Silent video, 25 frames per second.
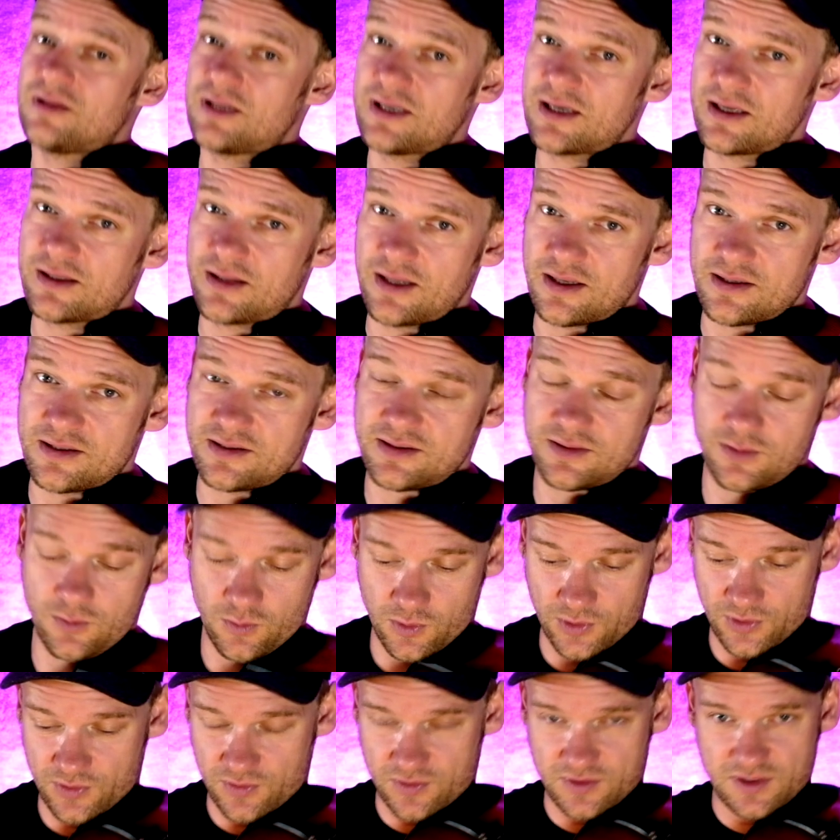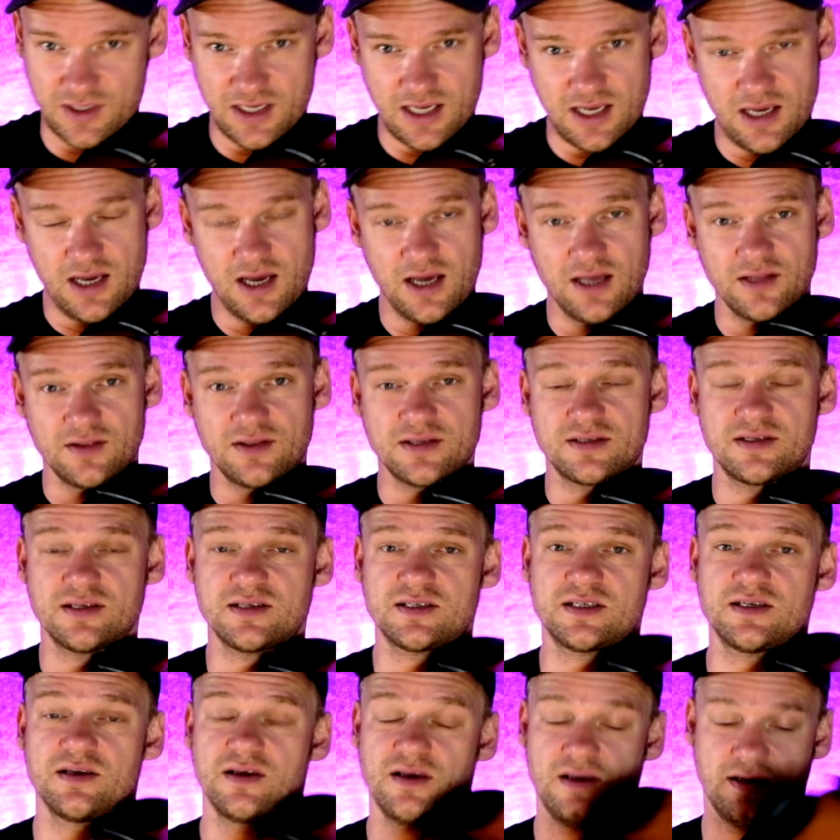this. What you see, this
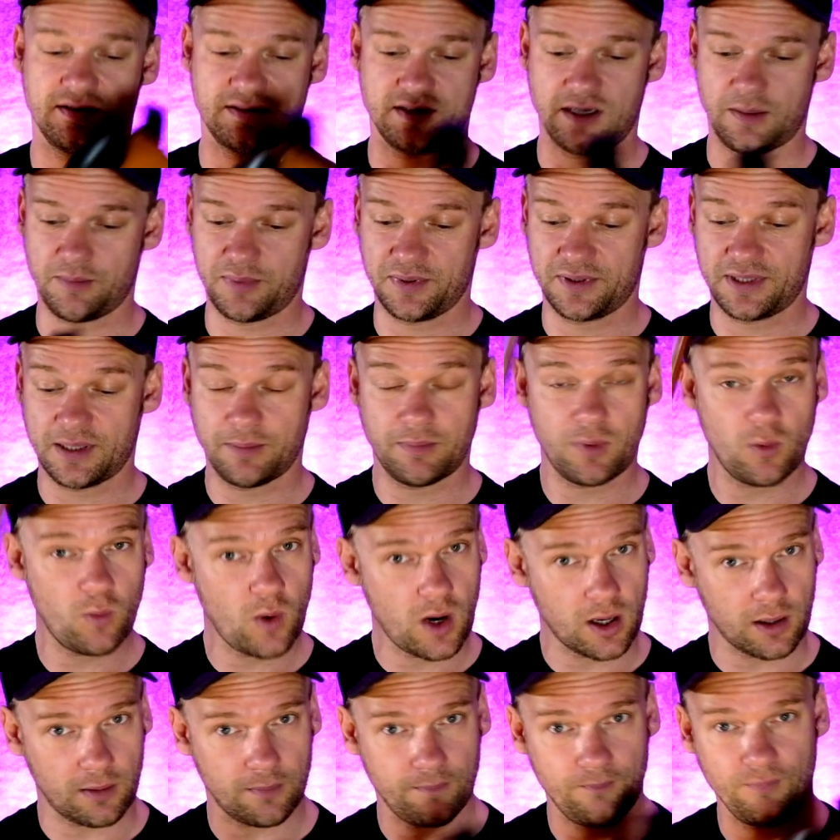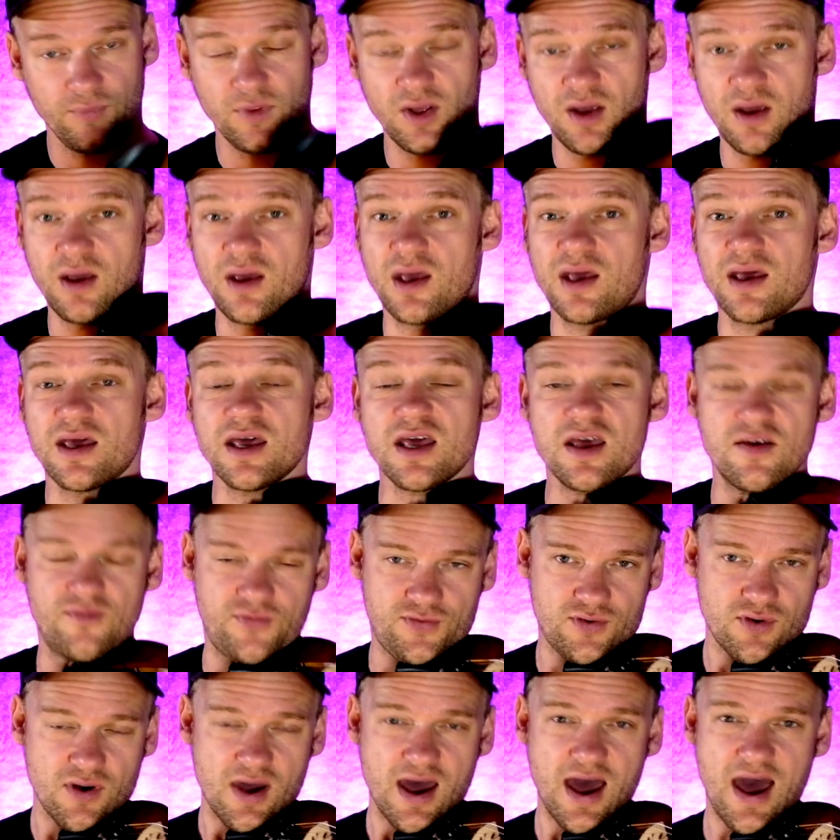is example number 1. If
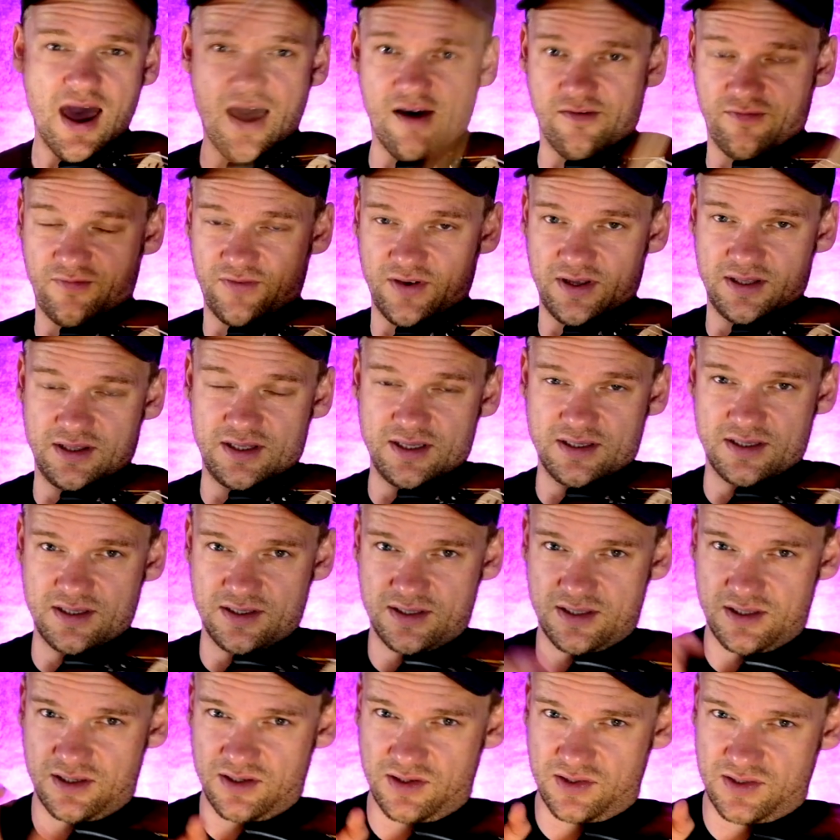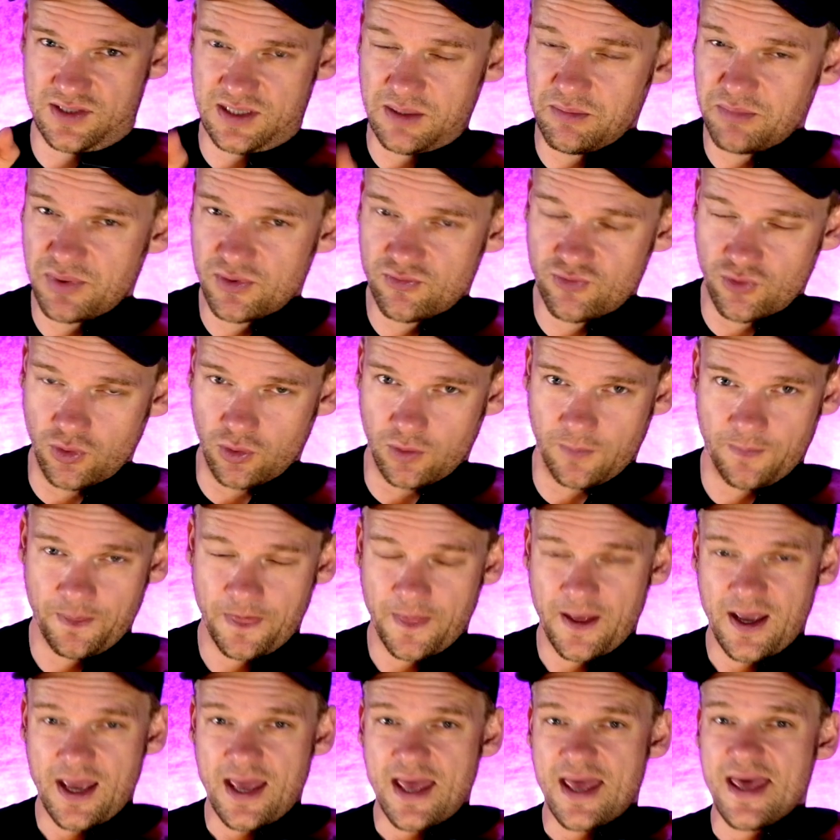you have, and this is a simple rule,
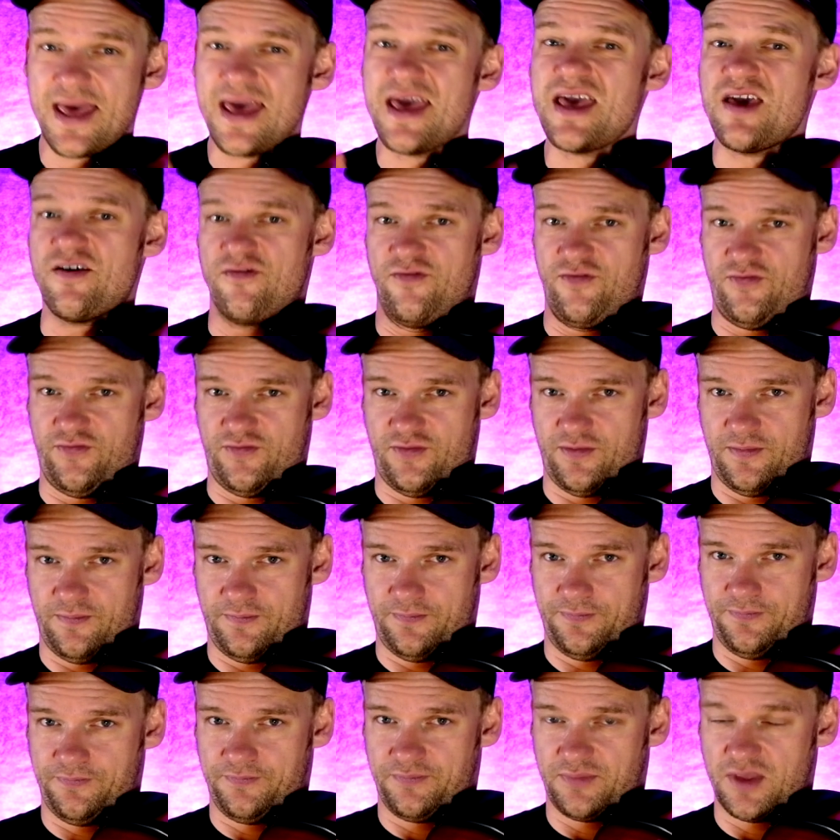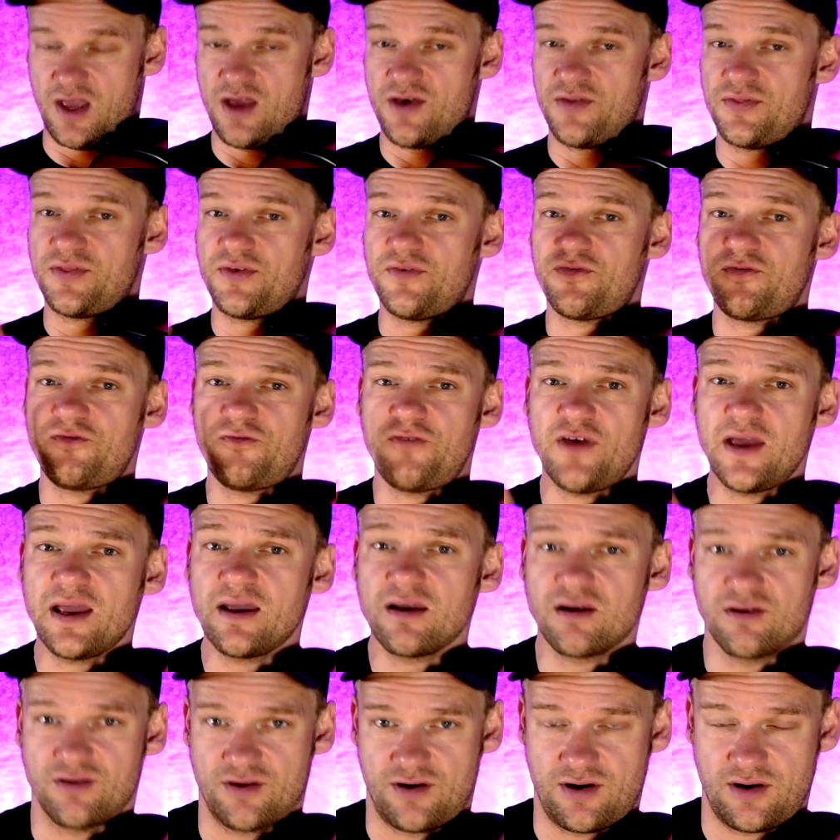if the
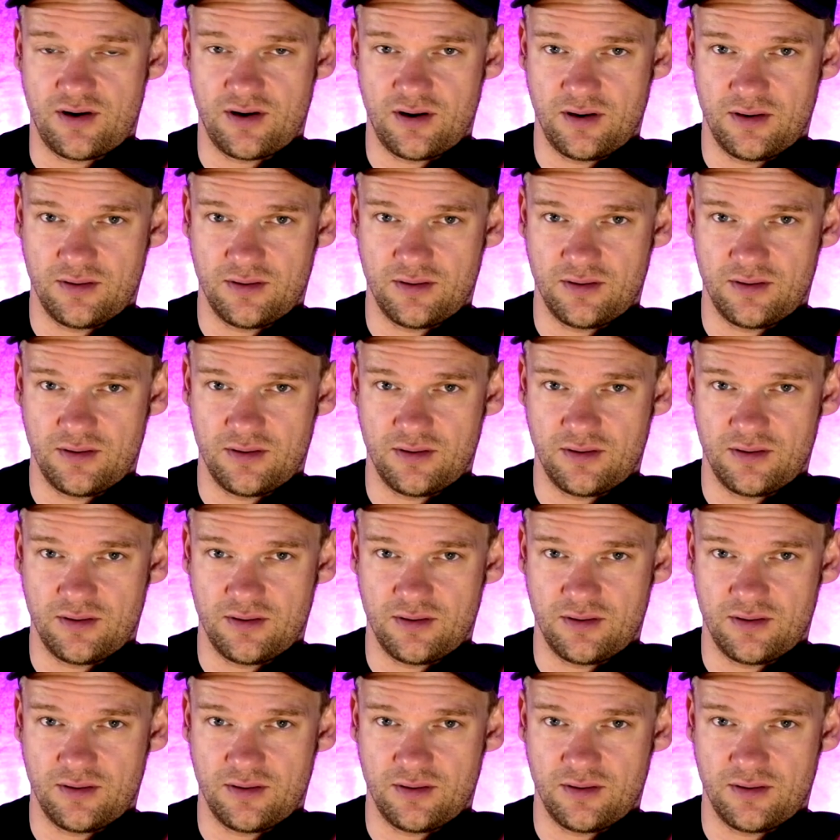finger,